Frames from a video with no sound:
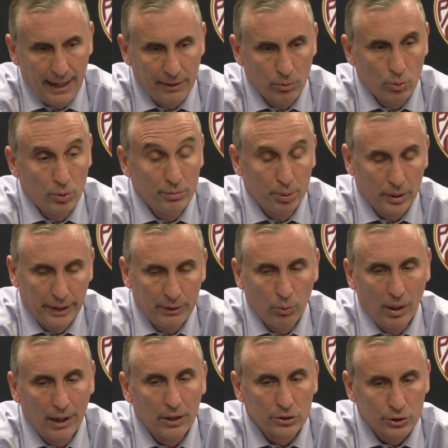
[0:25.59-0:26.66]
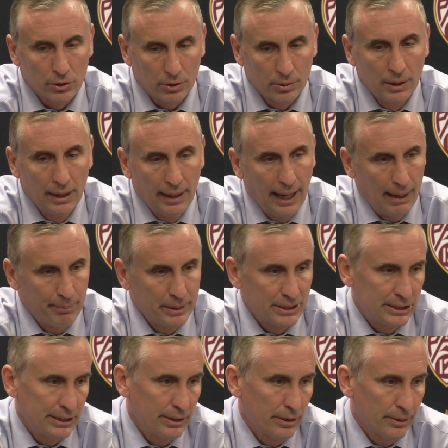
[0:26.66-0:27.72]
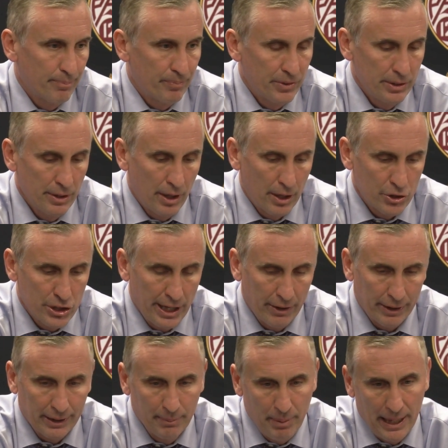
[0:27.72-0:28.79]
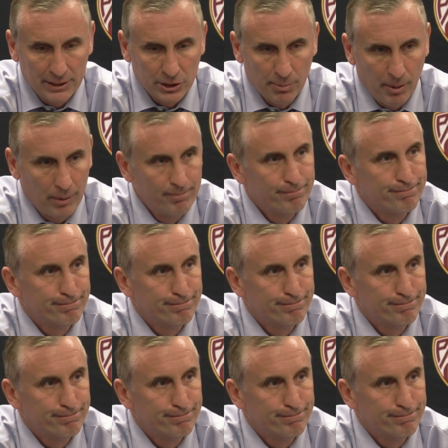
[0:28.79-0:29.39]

And when we played well, so happy to see the sharing of the basketball.